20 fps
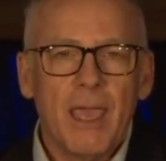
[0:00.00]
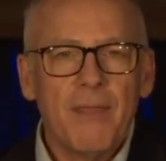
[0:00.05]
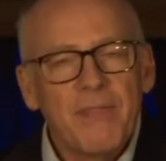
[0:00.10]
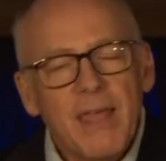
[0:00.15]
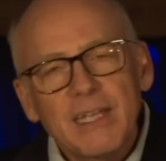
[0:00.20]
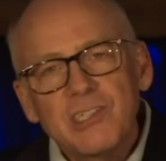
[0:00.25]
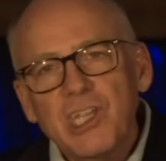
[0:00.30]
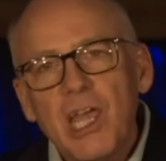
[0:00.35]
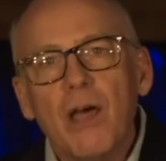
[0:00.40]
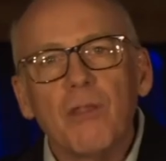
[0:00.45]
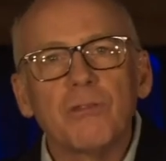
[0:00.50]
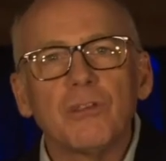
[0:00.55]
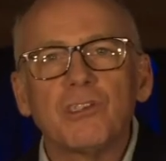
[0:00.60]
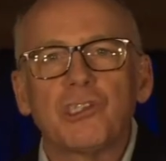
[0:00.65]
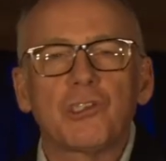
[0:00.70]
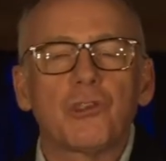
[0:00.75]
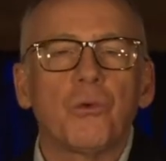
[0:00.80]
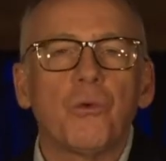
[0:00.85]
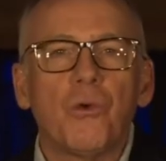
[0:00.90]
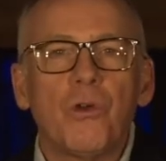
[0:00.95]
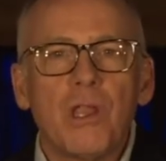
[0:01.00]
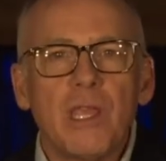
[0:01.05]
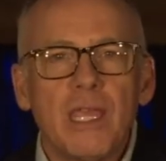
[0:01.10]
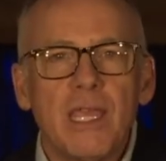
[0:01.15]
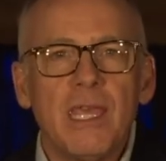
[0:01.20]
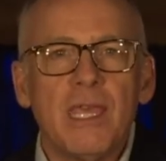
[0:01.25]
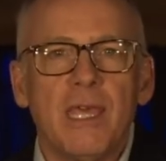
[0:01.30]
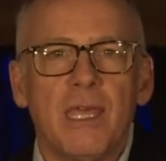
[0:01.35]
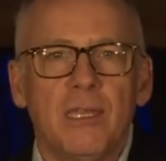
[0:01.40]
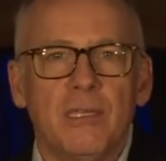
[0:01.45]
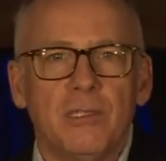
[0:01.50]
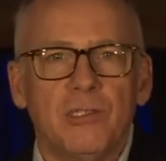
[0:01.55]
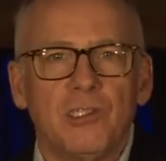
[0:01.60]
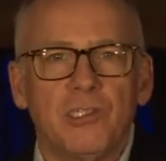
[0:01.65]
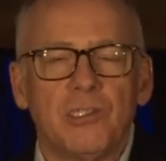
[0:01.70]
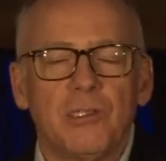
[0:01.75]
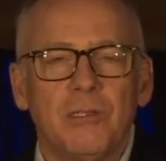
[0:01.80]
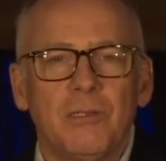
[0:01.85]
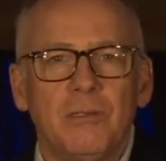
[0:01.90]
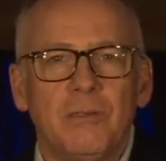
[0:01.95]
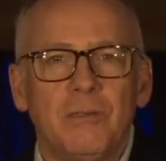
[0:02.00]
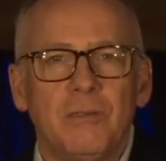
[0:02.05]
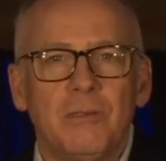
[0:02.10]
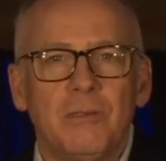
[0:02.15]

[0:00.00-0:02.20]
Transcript: And that's how the story ends.